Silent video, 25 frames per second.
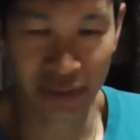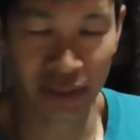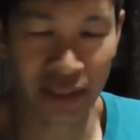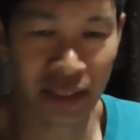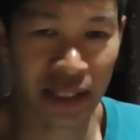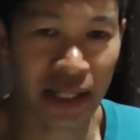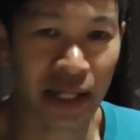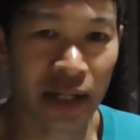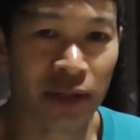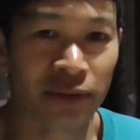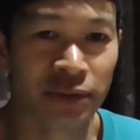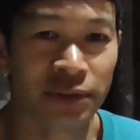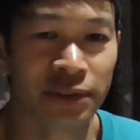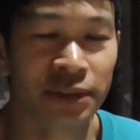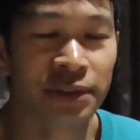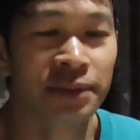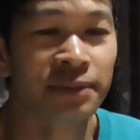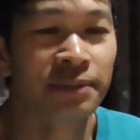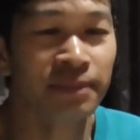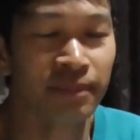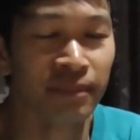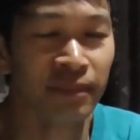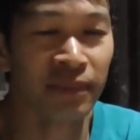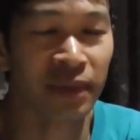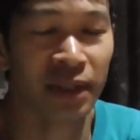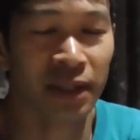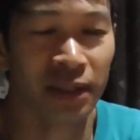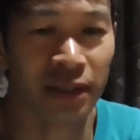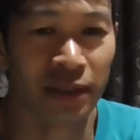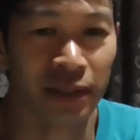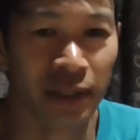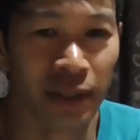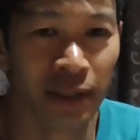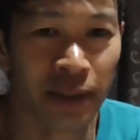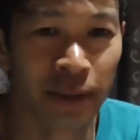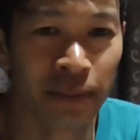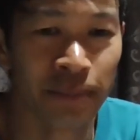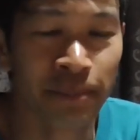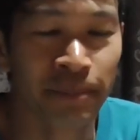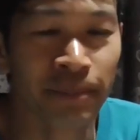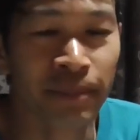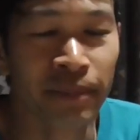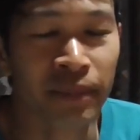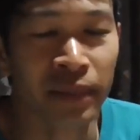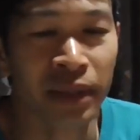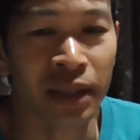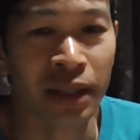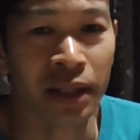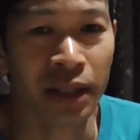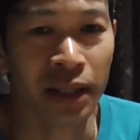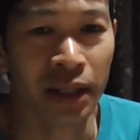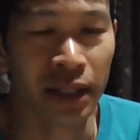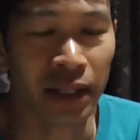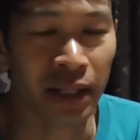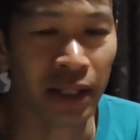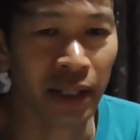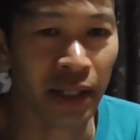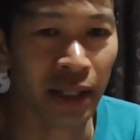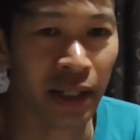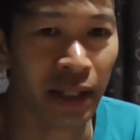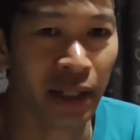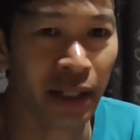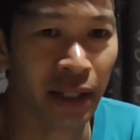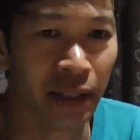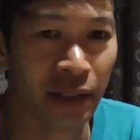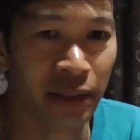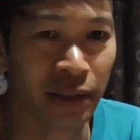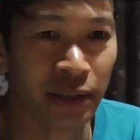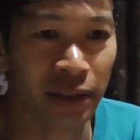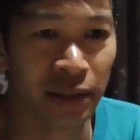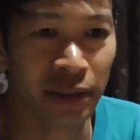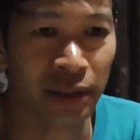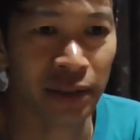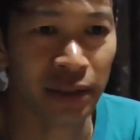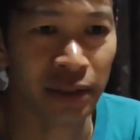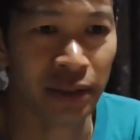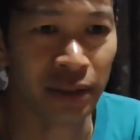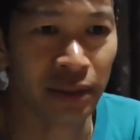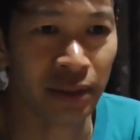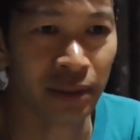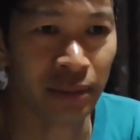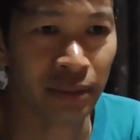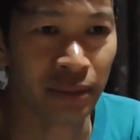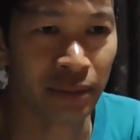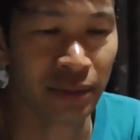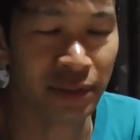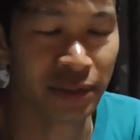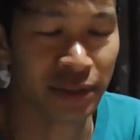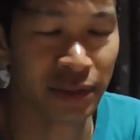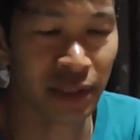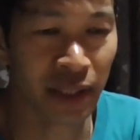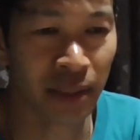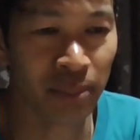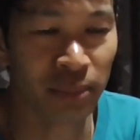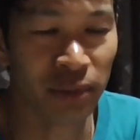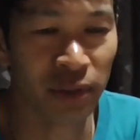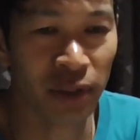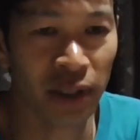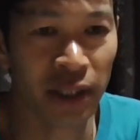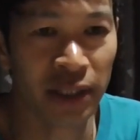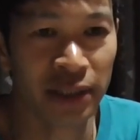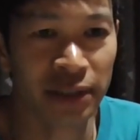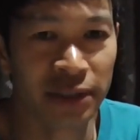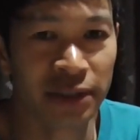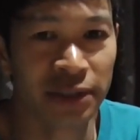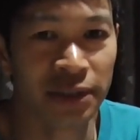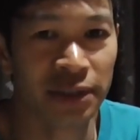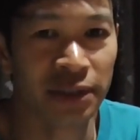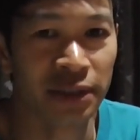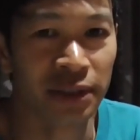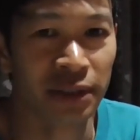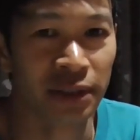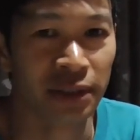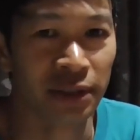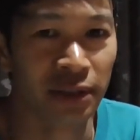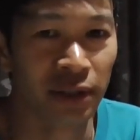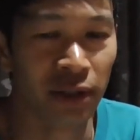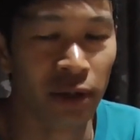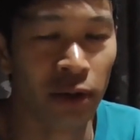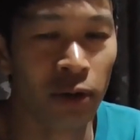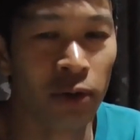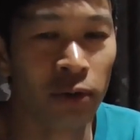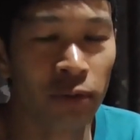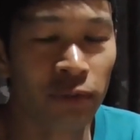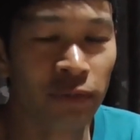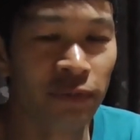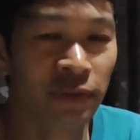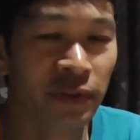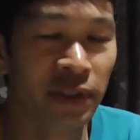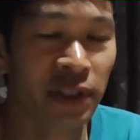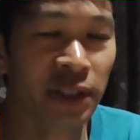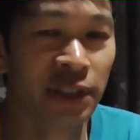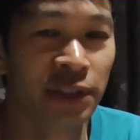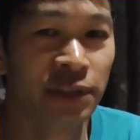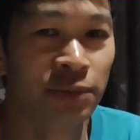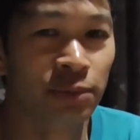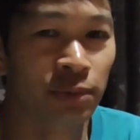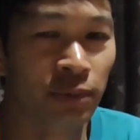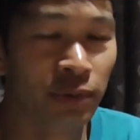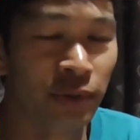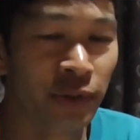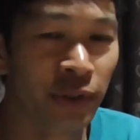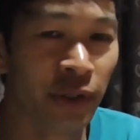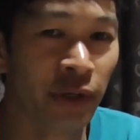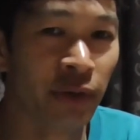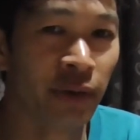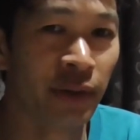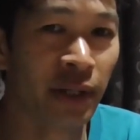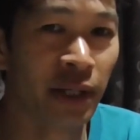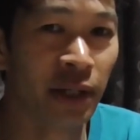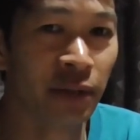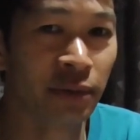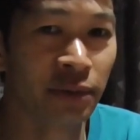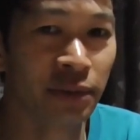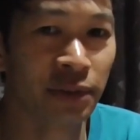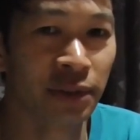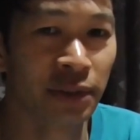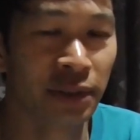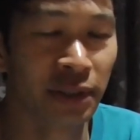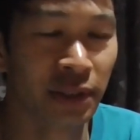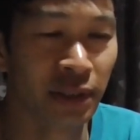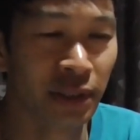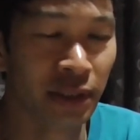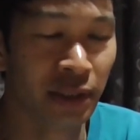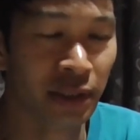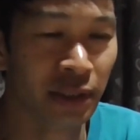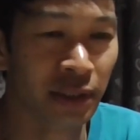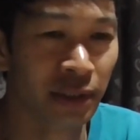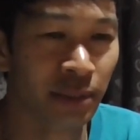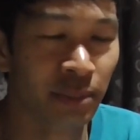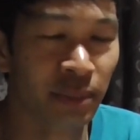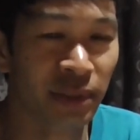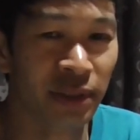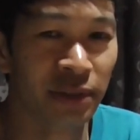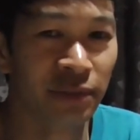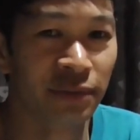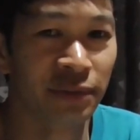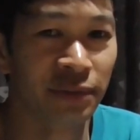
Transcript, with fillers: in Laos, okay? And some nights the whole village will go out in the middle